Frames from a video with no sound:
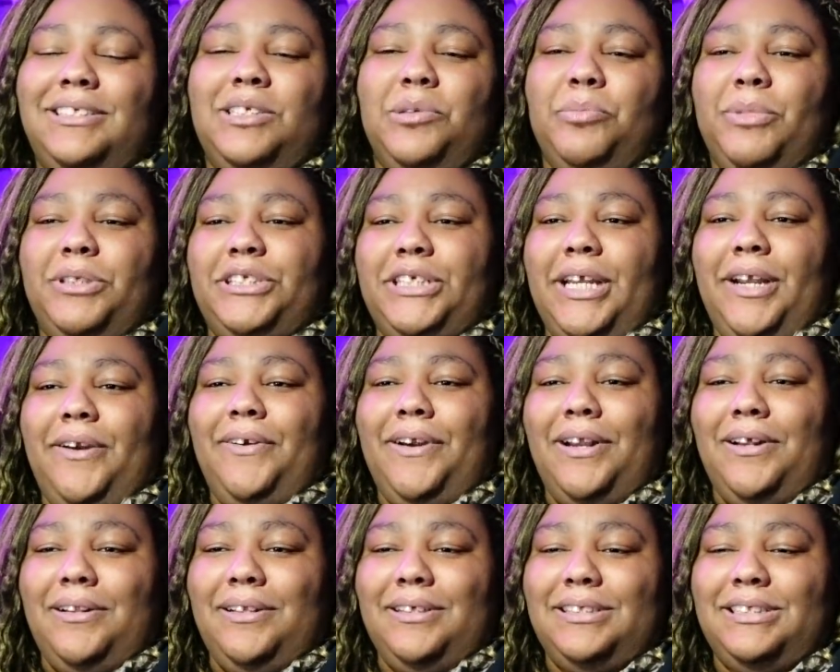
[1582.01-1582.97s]
the
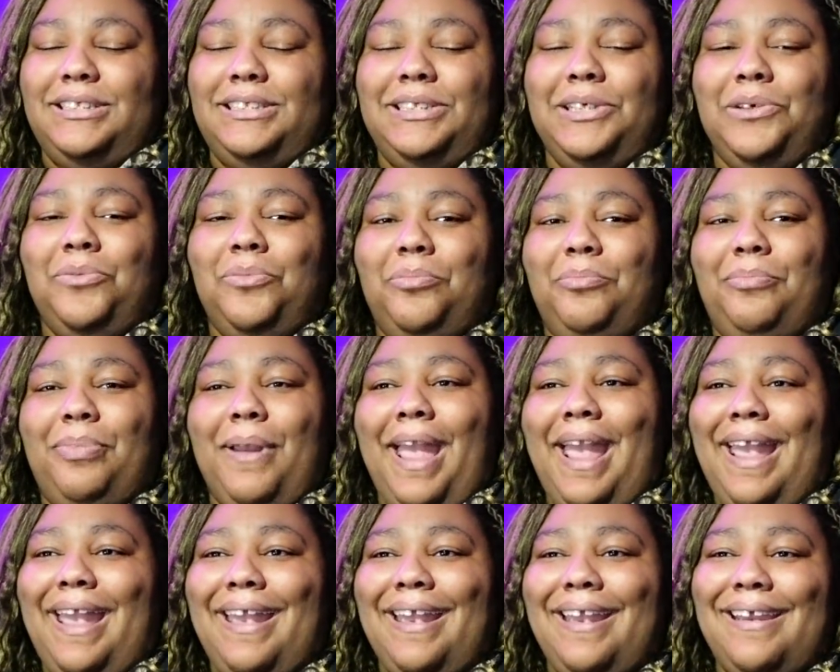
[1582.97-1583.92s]
material is still
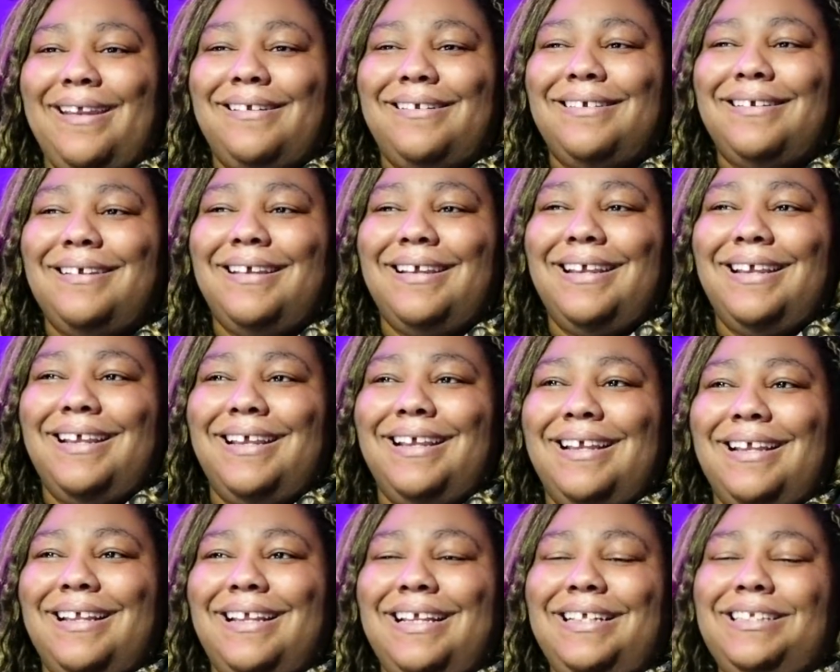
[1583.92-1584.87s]
bad,
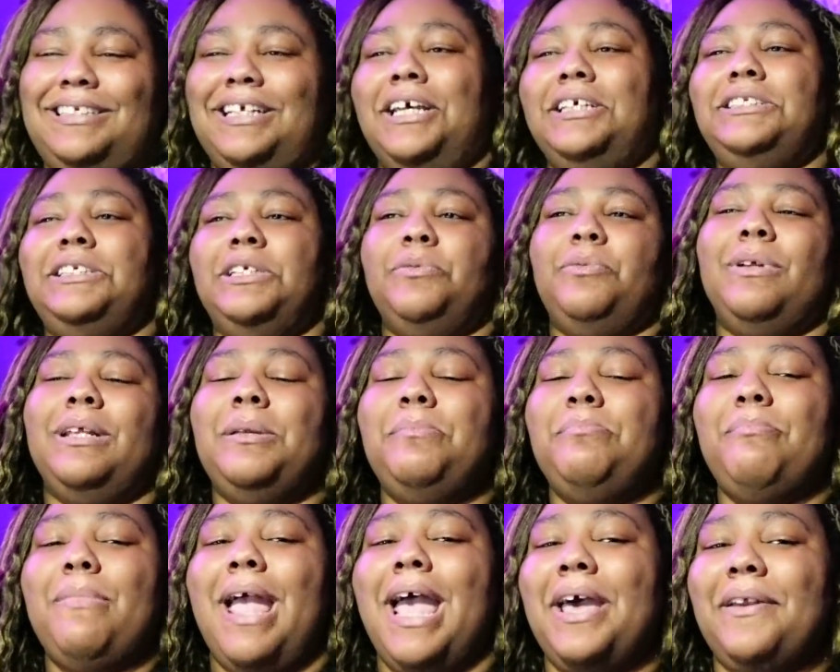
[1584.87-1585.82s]
it doesn't really
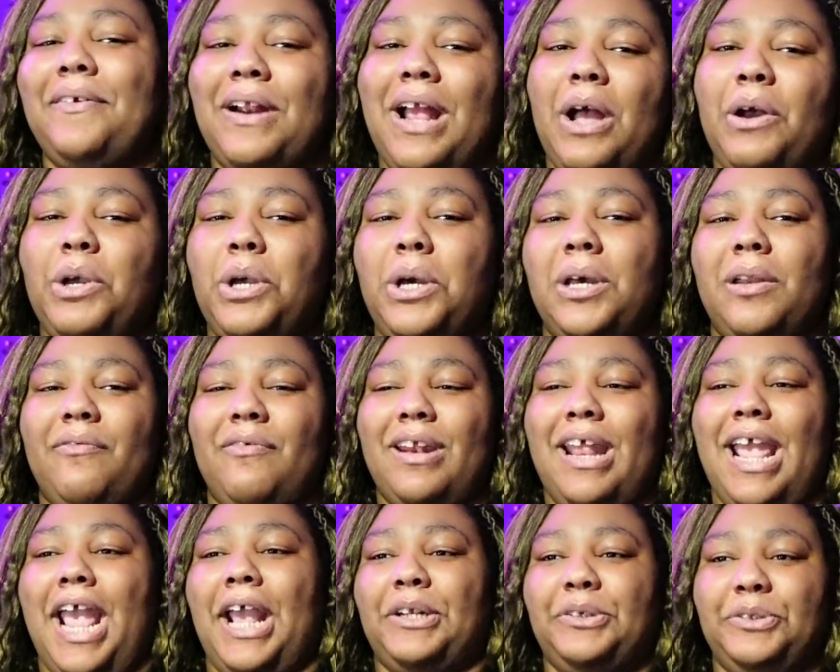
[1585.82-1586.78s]
matter how good of an
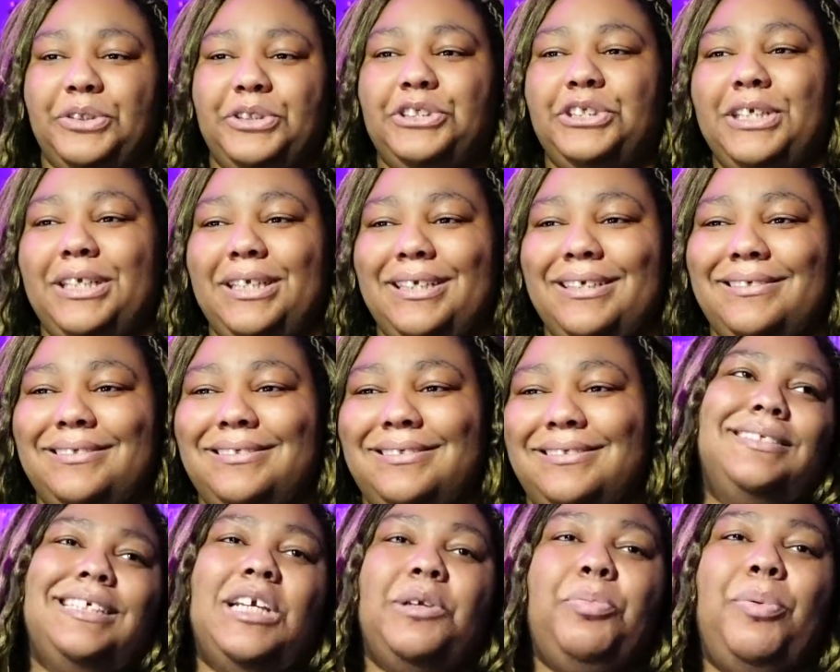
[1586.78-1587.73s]
actress she is.
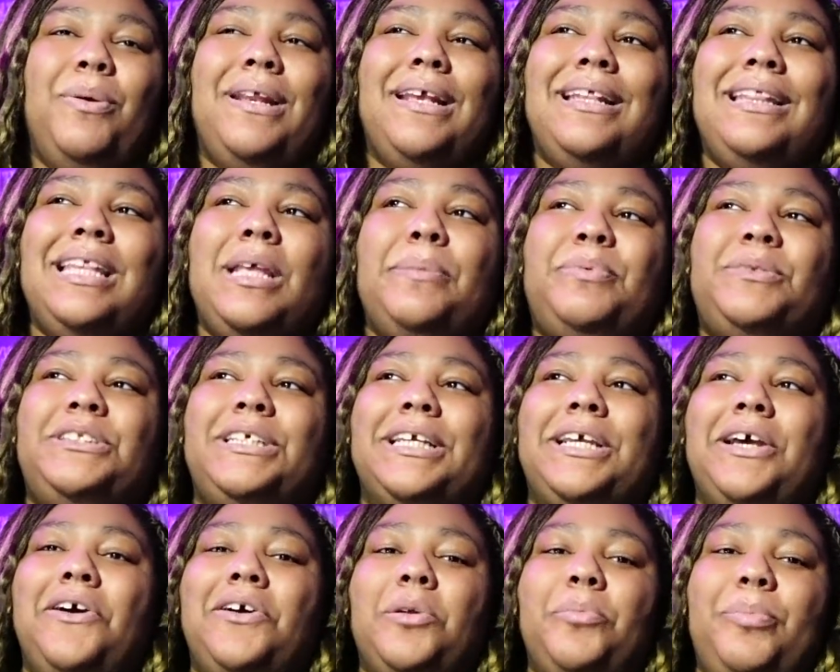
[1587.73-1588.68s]
It's like putting
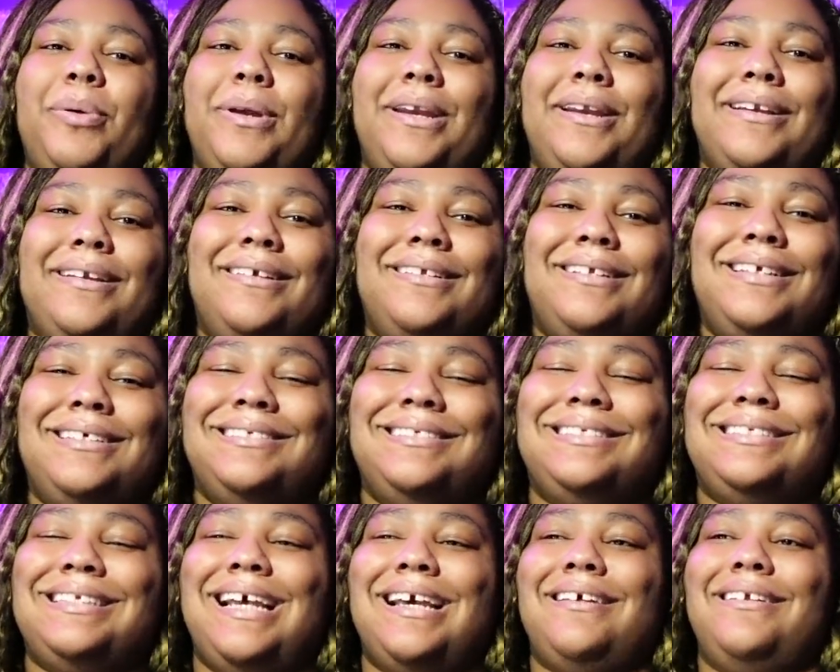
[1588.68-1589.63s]
lipstick on a pig.
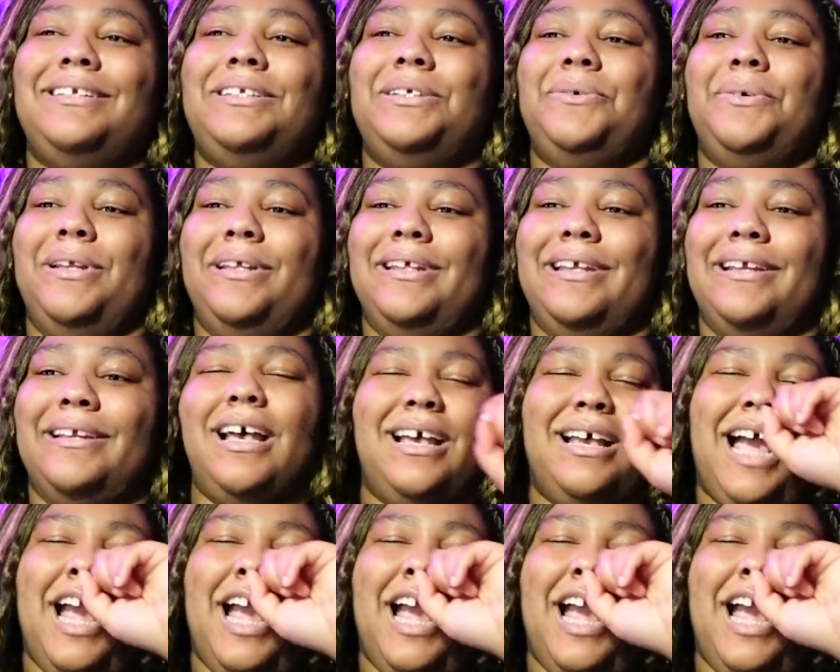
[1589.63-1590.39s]
It's not gonna do anything.